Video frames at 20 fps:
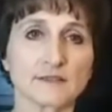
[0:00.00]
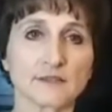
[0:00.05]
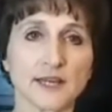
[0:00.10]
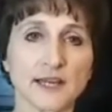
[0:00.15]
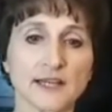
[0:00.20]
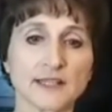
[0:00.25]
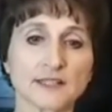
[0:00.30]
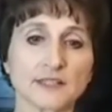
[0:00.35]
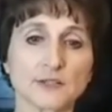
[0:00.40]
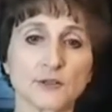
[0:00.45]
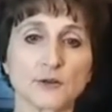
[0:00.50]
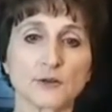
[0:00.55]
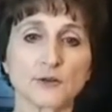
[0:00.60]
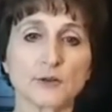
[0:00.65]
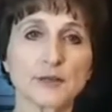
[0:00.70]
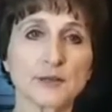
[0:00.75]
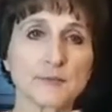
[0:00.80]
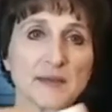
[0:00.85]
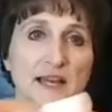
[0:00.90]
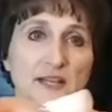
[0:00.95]
Okay,
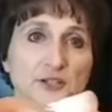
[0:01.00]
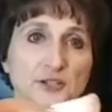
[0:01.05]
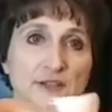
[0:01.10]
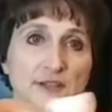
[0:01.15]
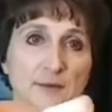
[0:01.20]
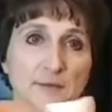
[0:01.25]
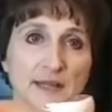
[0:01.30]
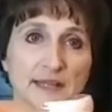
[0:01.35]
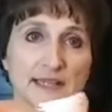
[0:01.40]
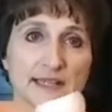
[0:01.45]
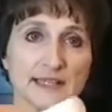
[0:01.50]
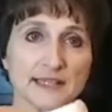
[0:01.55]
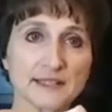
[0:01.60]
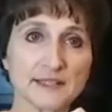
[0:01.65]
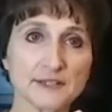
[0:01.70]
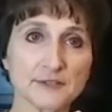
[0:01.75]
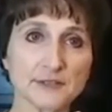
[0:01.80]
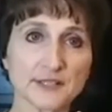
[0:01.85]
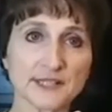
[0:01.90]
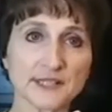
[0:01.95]
so imagine that my
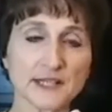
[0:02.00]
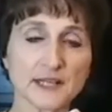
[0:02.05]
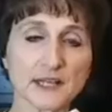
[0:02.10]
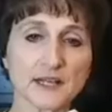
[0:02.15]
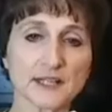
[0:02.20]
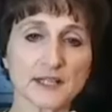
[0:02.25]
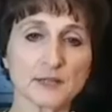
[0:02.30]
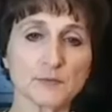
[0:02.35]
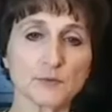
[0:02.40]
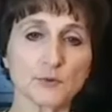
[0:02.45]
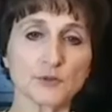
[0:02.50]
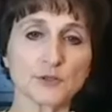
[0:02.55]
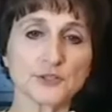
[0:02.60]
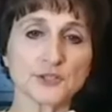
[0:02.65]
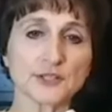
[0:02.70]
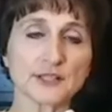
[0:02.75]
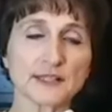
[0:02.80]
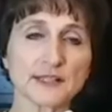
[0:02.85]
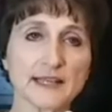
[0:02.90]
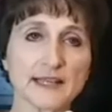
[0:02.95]
hand here is the cutting board.
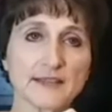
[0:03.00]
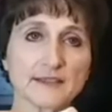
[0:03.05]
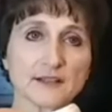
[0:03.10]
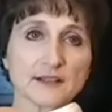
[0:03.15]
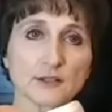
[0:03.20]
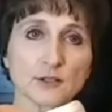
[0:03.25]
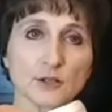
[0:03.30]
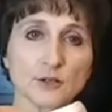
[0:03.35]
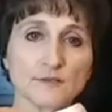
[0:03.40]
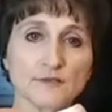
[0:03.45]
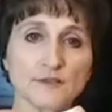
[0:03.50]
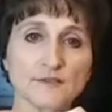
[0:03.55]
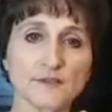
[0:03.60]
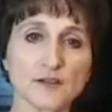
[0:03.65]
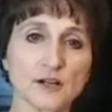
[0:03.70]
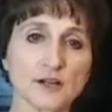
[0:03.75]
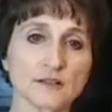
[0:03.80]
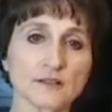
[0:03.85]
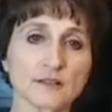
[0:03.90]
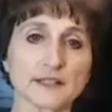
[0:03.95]
Just lay the clove of
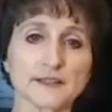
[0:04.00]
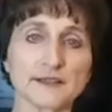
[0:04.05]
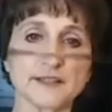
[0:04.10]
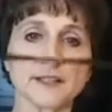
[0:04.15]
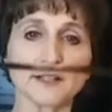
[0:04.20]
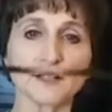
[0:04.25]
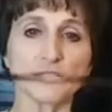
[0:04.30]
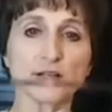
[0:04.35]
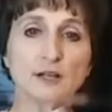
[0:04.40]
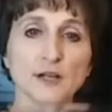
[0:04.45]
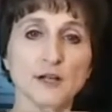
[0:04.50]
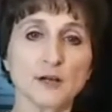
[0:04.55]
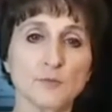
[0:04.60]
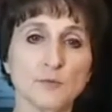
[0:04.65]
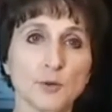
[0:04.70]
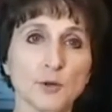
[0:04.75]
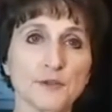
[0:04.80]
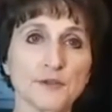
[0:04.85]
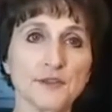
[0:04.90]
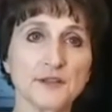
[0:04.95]
garlic there,
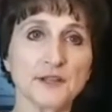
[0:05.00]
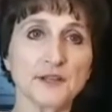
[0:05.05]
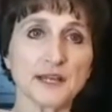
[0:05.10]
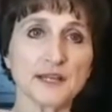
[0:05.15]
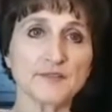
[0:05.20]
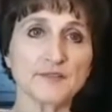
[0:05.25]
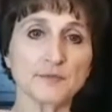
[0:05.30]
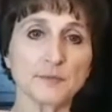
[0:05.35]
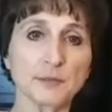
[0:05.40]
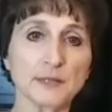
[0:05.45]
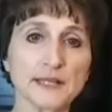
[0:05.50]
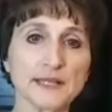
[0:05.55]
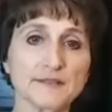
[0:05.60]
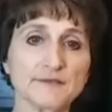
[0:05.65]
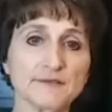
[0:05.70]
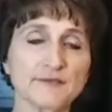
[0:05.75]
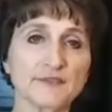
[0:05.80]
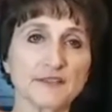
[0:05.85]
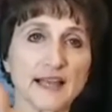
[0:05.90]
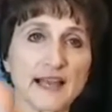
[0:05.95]
put the knife
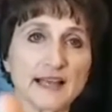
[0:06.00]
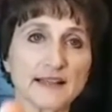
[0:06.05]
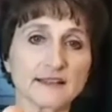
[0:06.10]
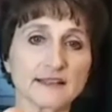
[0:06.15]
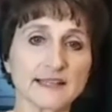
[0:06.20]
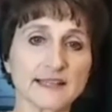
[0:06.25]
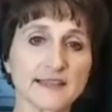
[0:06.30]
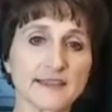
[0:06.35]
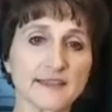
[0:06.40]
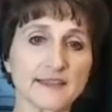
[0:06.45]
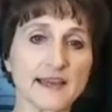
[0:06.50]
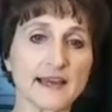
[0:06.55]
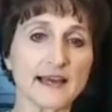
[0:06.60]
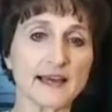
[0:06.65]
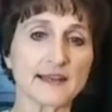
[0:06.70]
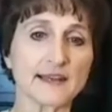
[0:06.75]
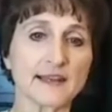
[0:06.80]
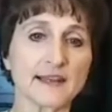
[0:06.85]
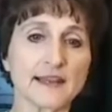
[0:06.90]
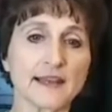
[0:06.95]
blade flat like
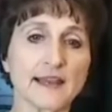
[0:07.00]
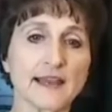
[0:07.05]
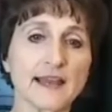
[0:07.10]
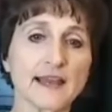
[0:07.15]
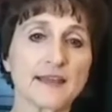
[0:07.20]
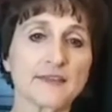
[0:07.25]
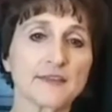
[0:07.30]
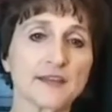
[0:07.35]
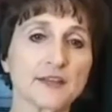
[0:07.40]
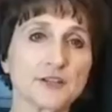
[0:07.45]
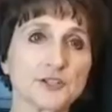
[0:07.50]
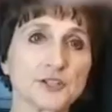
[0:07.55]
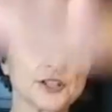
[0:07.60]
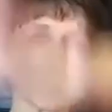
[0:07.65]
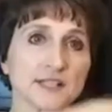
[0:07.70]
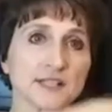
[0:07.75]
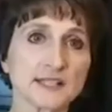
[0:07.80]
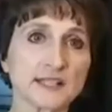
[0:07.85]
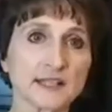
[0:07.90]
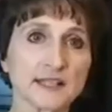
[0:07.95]
that, and then
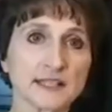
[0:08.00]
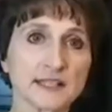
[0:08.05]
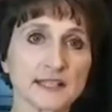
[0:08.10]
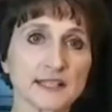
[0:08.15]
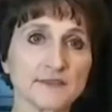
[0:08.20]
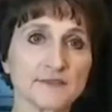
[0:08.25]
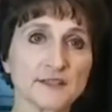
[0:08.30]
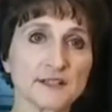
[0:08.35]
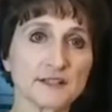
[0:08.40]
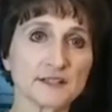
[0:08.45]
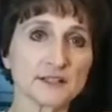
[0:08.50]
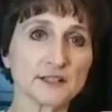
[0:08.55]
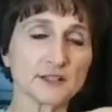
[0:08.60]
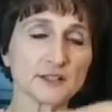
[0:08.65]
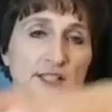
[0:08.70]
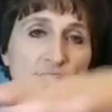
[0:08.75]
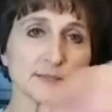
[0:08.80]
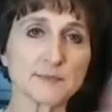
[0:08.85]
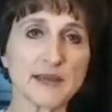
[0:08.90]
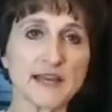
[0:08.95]
just give it a
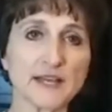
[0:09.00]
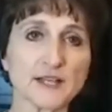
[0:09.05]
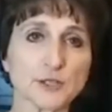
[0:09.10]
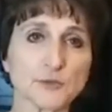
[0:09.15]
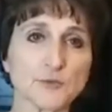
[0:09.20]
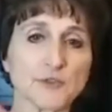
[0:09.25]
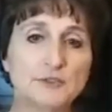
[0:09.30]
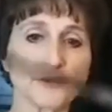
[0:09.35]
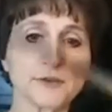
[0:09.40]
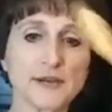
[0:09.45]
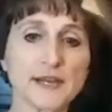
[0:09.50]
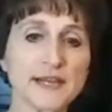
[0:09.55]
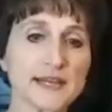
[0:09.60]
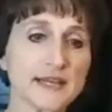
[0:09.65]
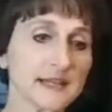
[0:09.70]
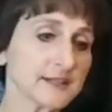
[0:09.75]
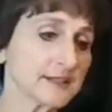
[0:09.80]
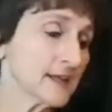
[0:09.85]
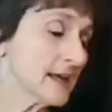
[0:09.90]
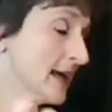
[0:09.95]
little smash with your
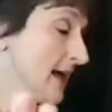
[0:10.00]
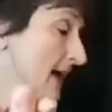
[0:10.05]
hand,